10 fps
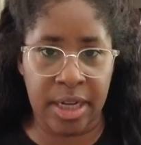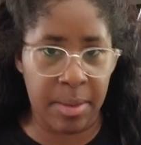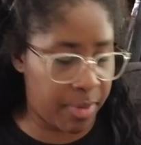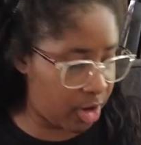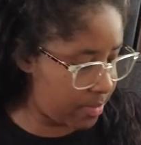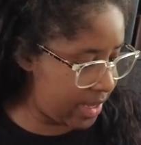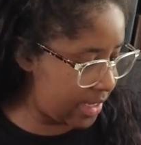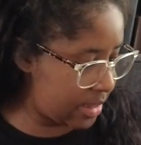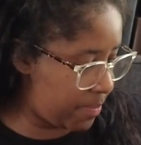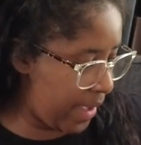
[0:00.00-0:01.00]
compartment
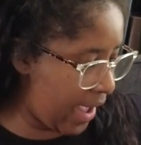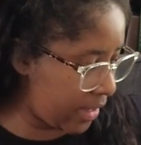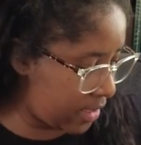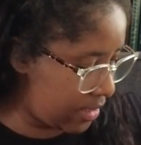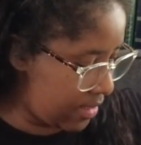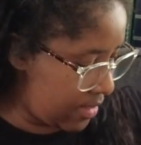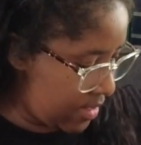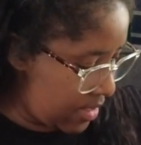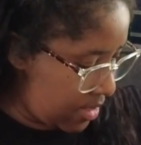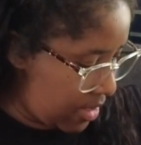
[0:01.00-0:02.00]
in the back
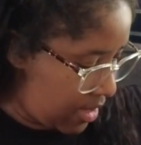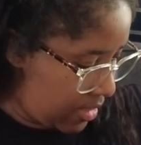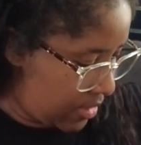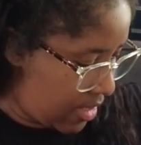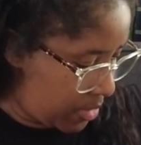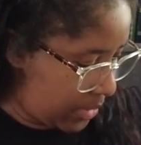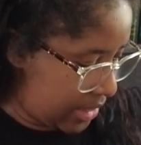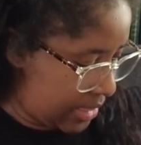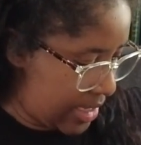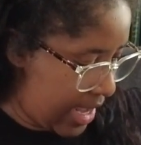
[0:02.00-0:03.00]
along with
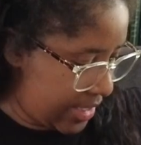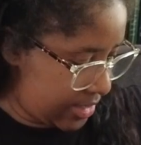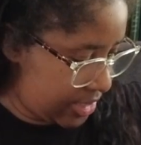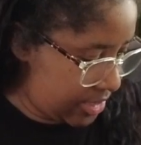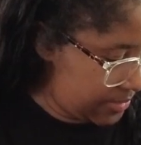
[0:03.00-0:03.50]
the net.